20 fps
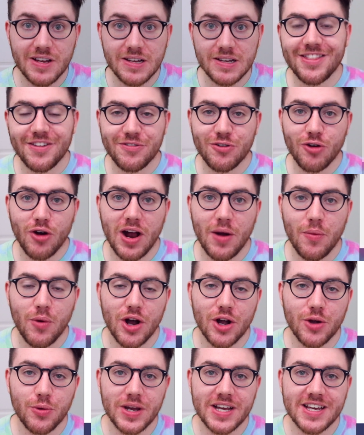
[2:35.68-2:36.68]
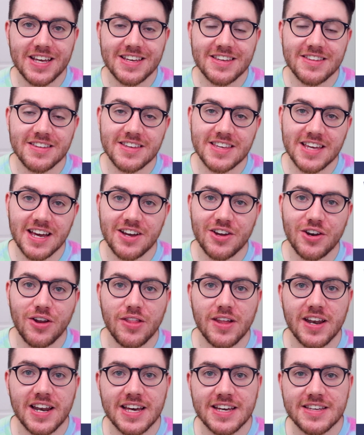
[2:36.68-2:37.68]
The 4-Hour Workweek is the second on
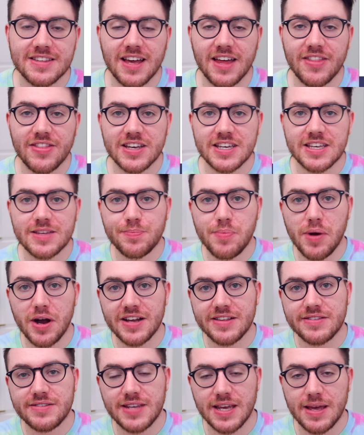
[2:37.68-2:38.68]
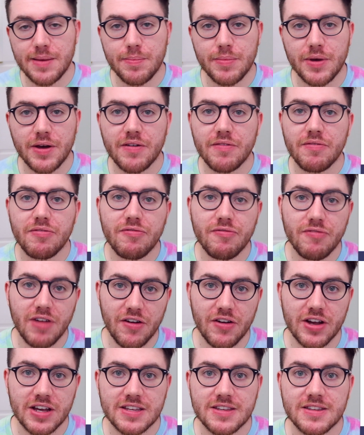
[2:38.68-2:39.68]
the list, and this is by Tim
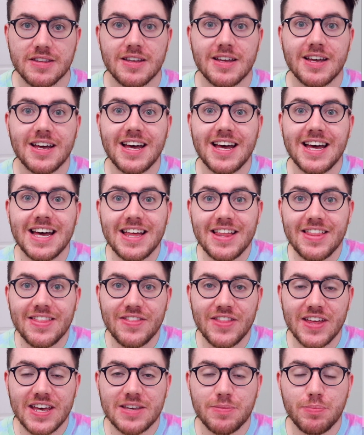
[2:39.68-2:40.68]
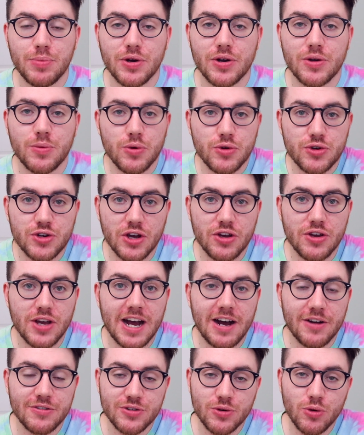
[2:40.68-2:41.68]
Ferriss. This book will show you
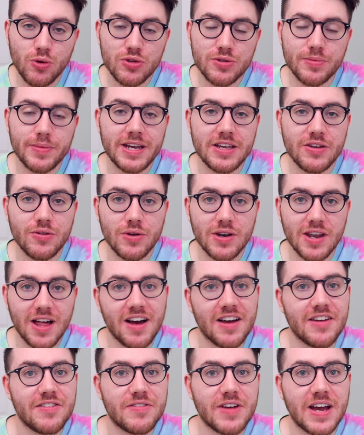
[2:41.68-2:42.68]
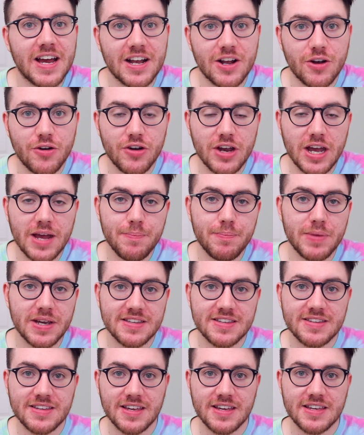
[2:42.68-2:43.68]
how to automate your life and create
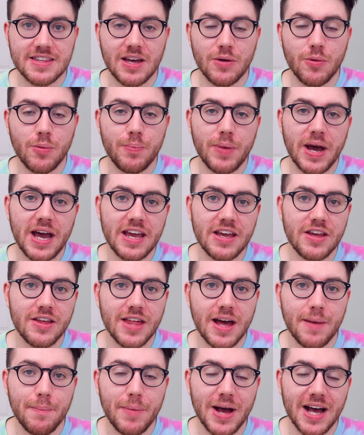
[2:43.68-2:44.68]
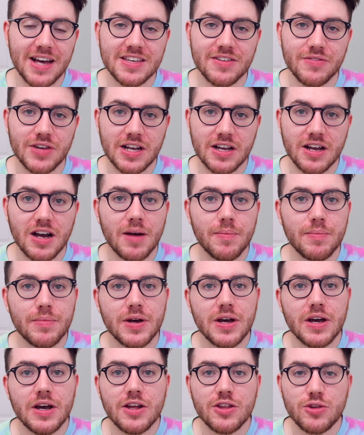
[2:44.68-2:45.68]
businesses that will pay you that passive income
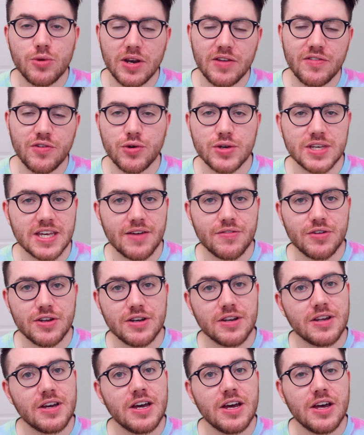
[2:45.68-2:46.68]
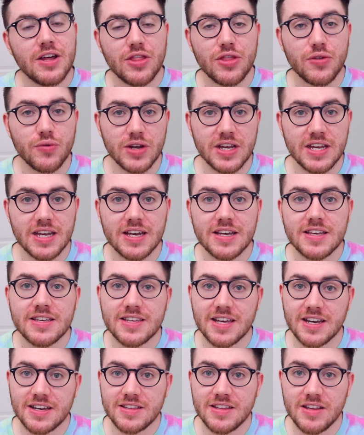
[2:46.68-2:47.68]
24/7,
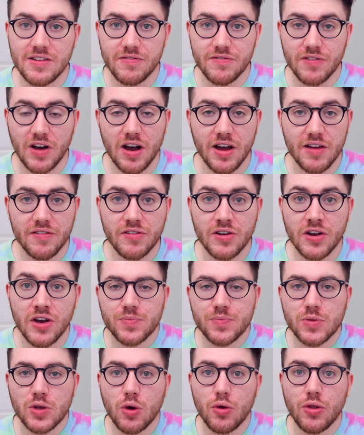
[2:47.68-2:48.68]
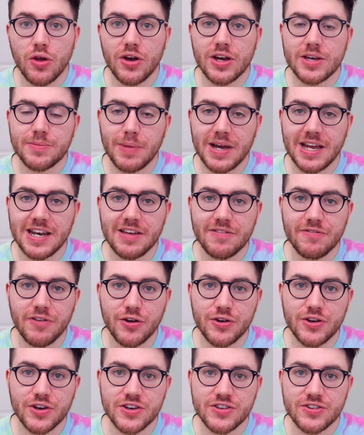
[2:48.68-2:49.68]
365. Although it's mainly
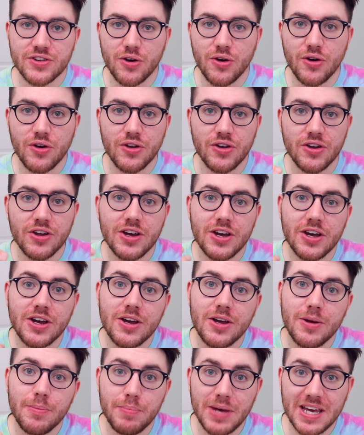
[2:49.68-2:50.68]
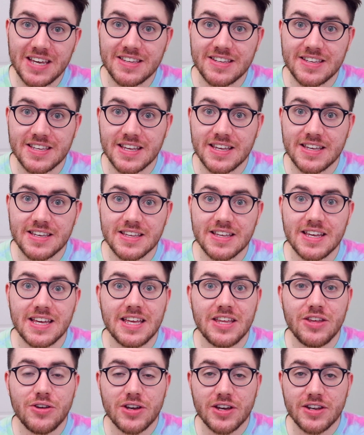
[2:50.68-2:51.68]
focused on businesses,
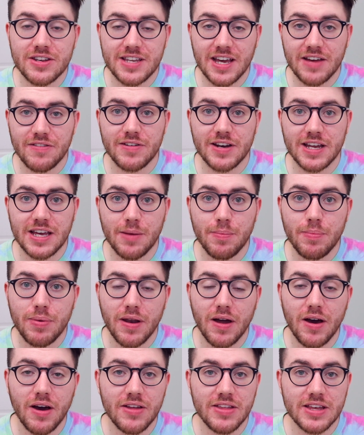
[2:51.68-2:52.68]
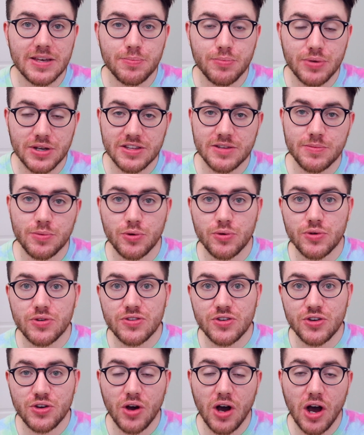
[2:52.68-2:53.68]
you can definitely apply these principles
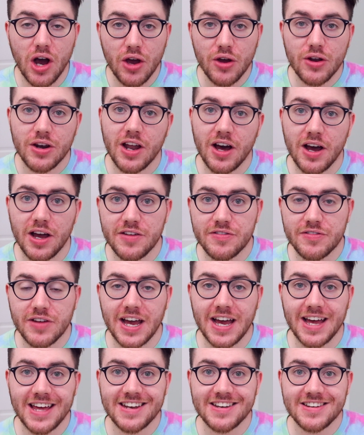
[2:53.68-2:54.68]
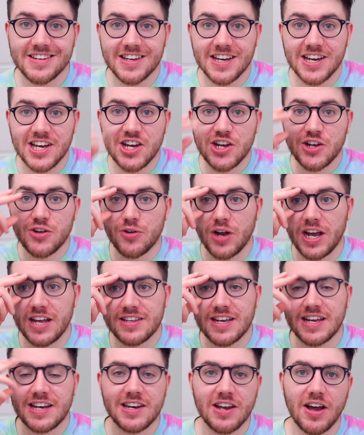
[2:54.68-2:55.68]
to your own life and create
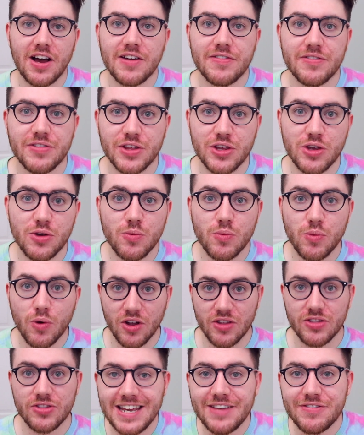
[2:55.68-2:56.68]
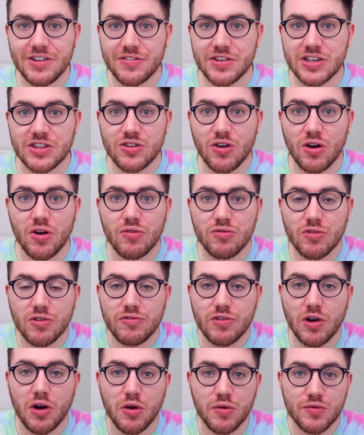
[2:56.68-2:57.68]
a life that you want, even if it's not
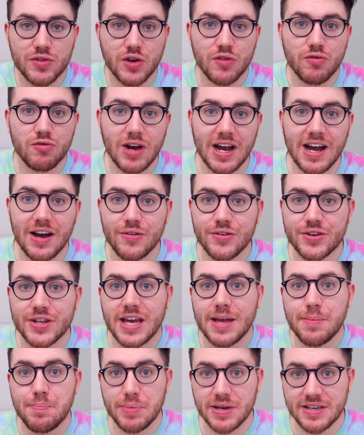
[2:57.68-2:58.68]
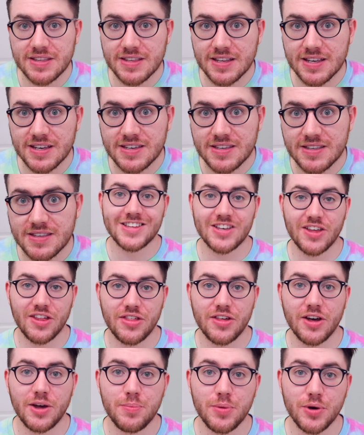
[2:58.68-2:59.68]
revolved around a business. So the
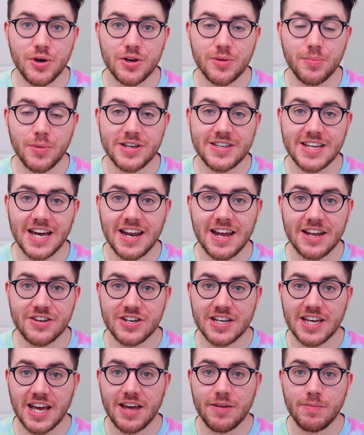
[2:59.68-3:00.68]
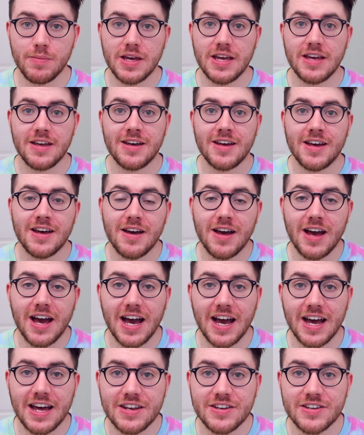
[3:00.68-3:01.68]
third book my dad actually gave me,
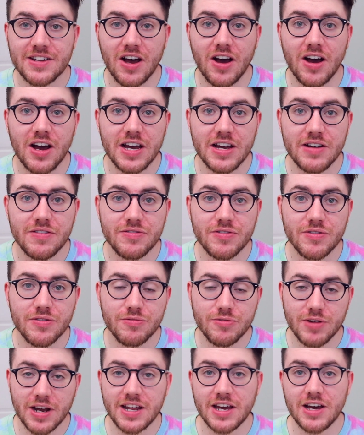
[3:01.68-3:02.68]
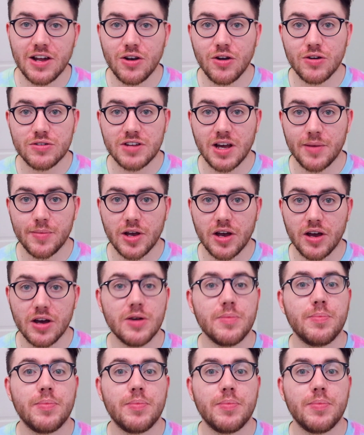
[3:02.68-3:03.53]
and I have read it a long time ago,